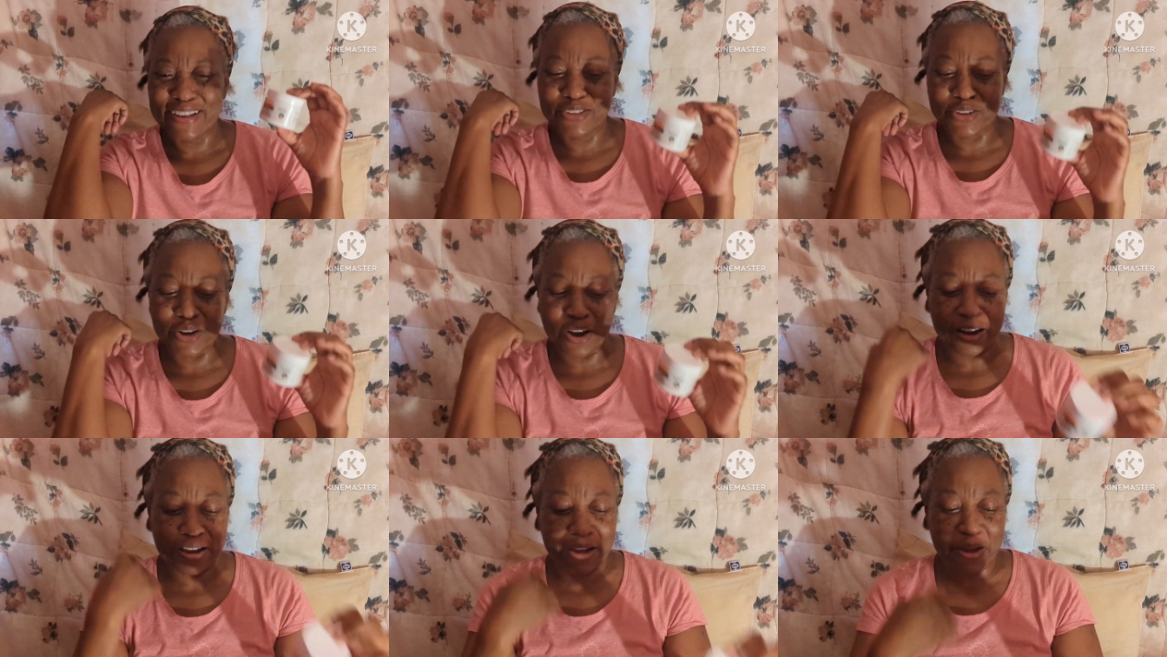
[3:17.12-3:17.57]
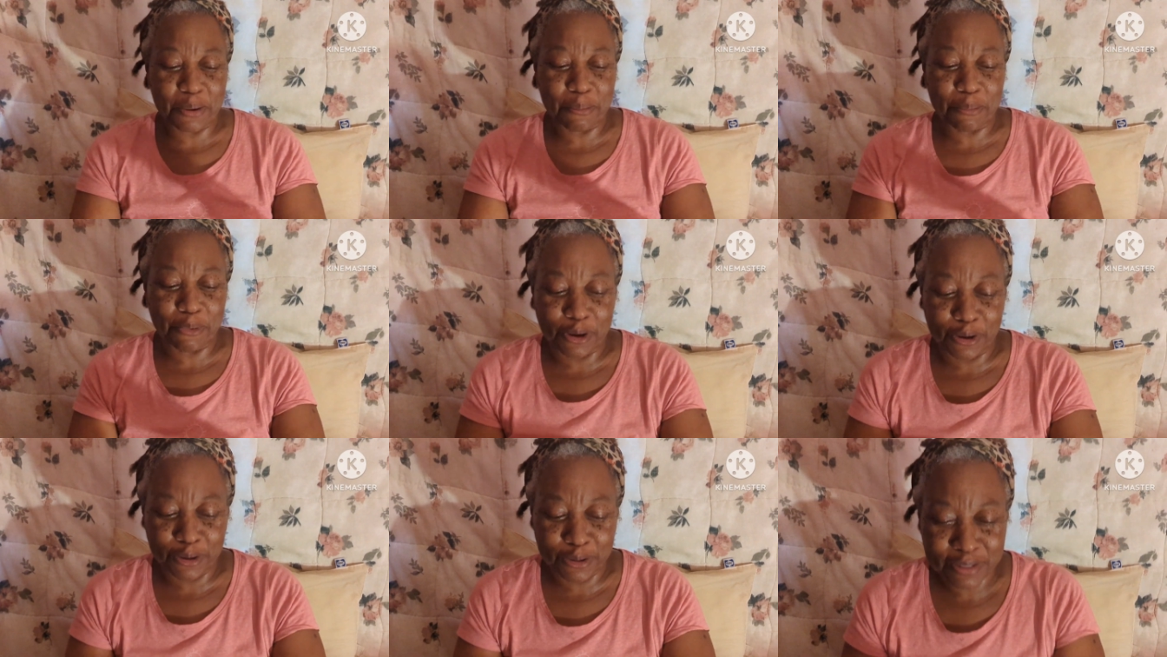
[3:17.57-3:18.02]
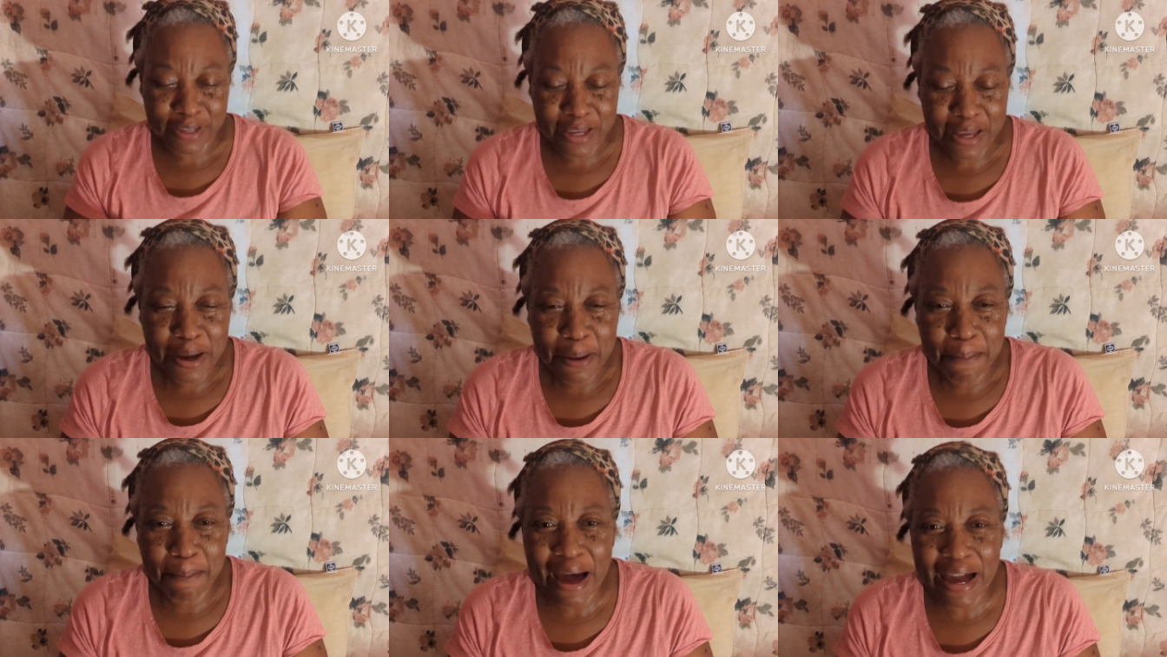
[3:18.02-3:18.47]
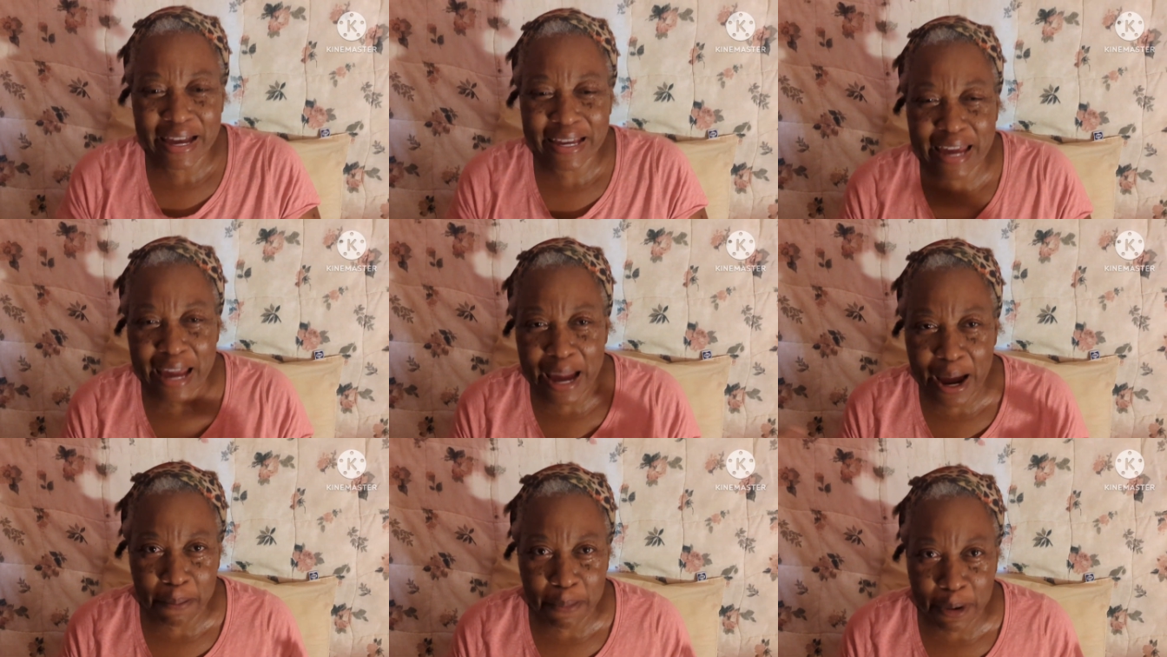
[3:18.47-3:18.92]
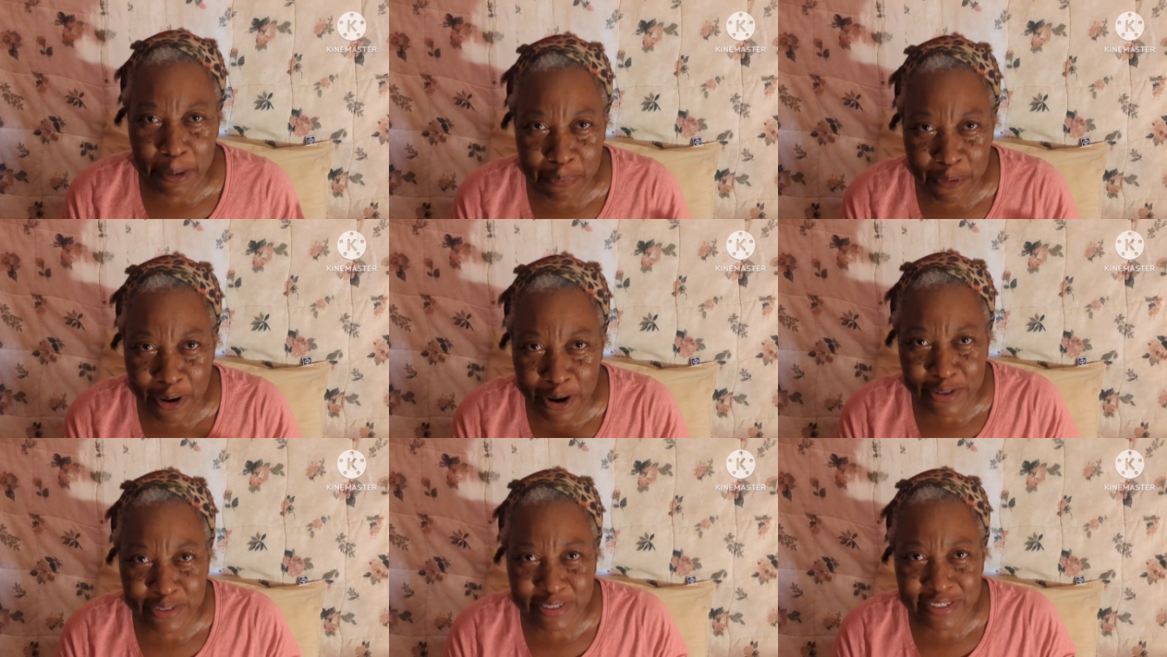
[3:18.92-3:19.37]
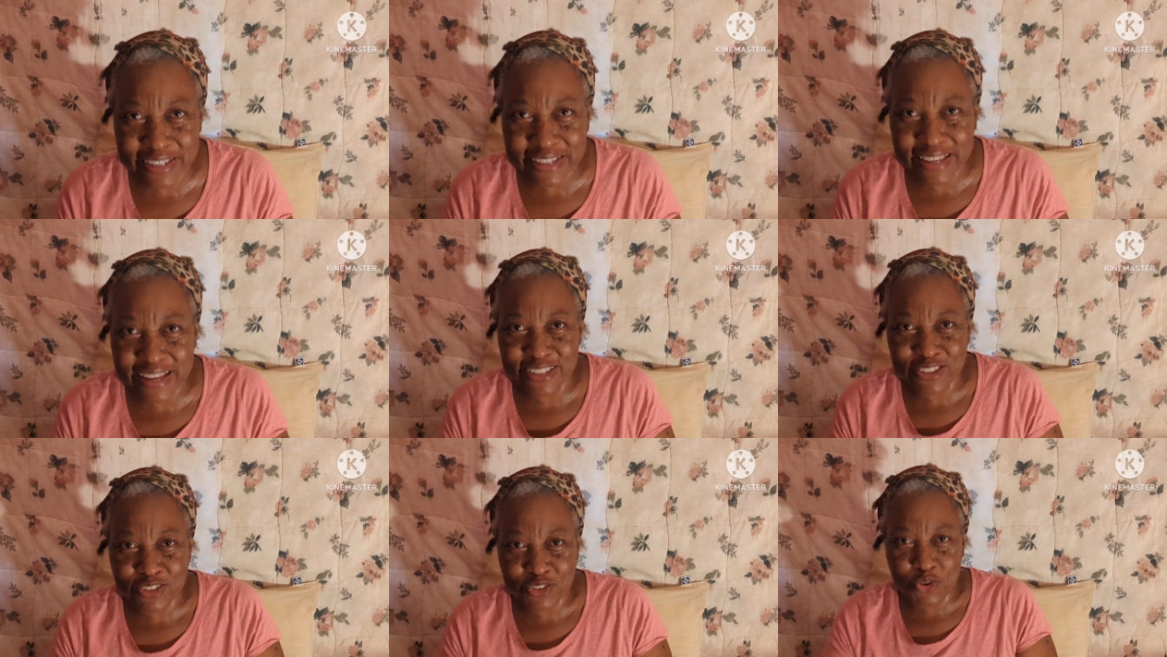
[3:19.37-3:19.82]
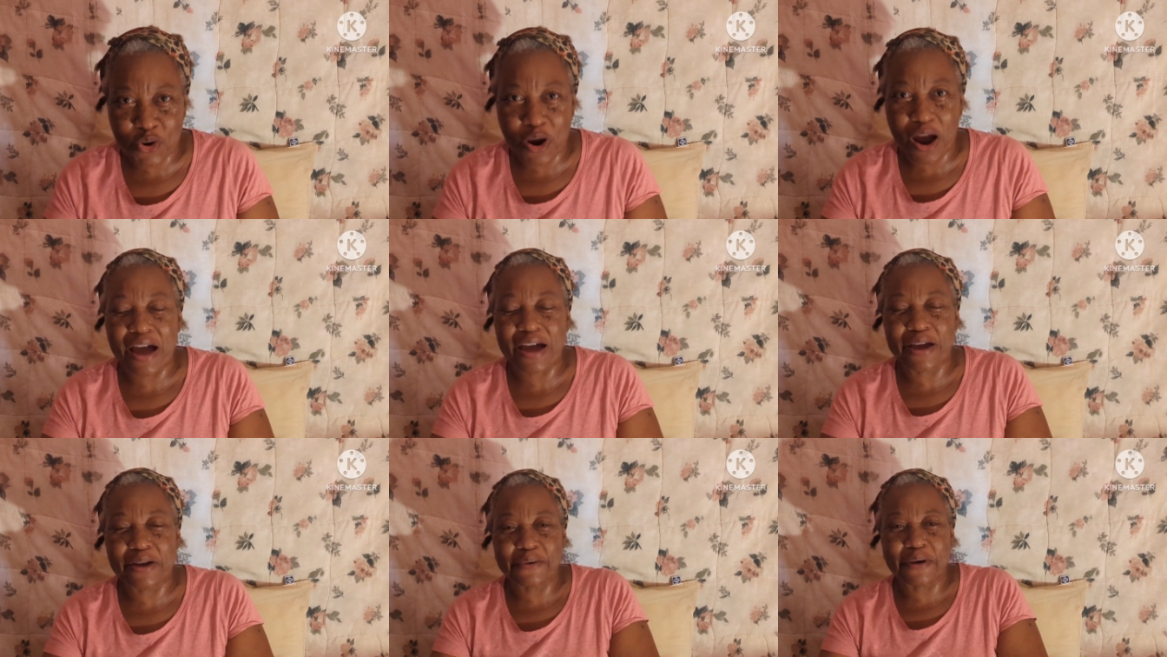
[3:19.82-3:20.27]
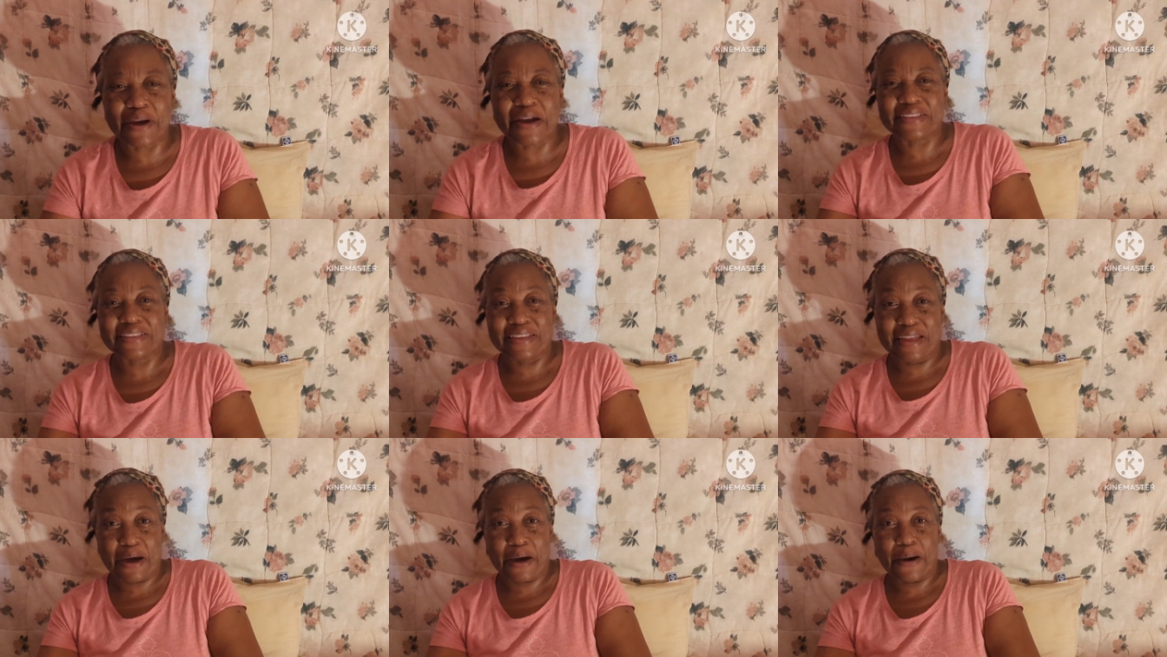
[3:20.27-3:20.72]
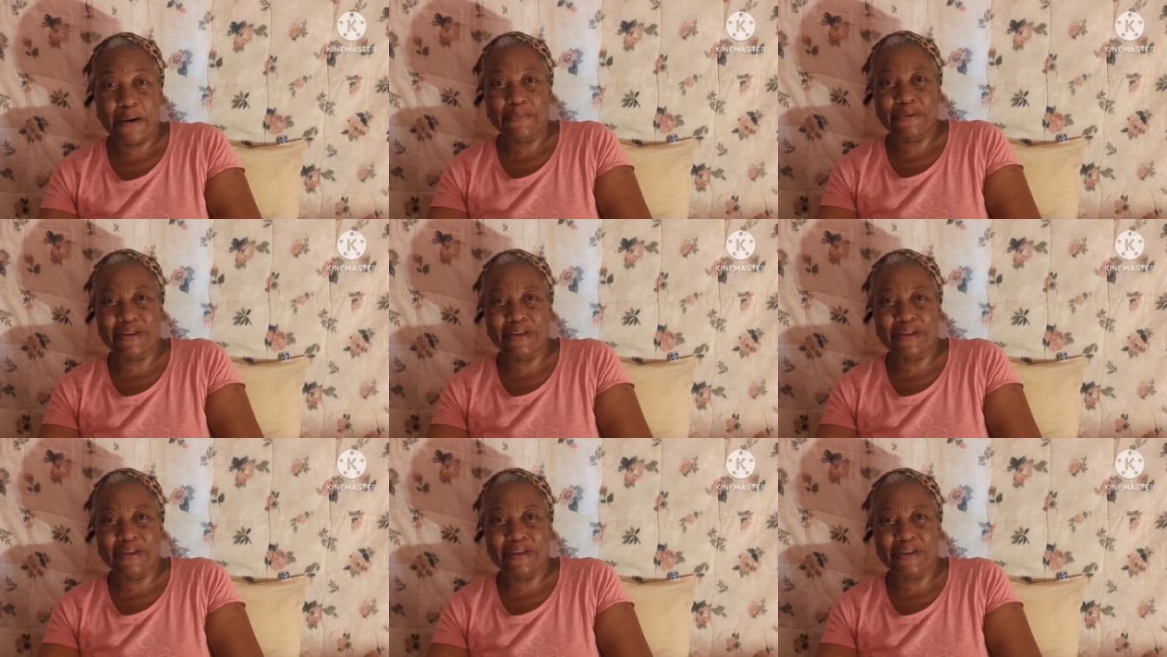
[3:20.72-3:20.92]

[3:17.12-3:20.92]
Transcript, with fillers: dark elbows. My camera person is crying right now